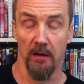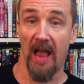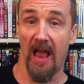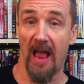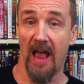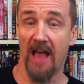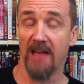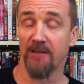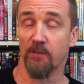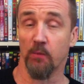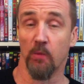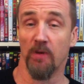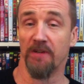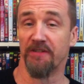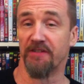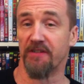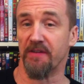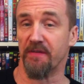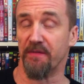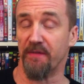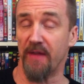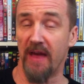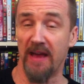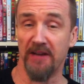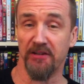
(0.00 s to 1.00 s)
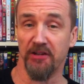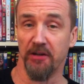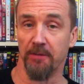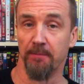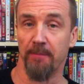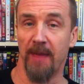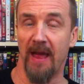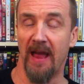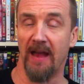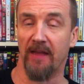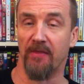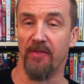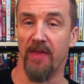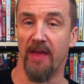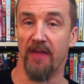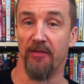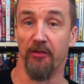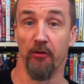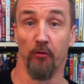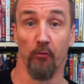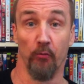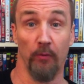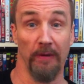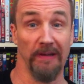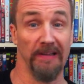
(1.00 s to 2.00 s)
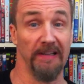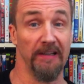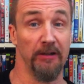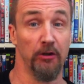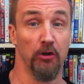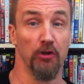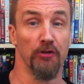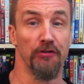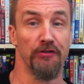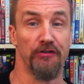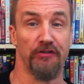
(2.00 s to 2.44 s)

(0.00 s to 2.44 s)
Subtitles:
As was the fashion back then, the really good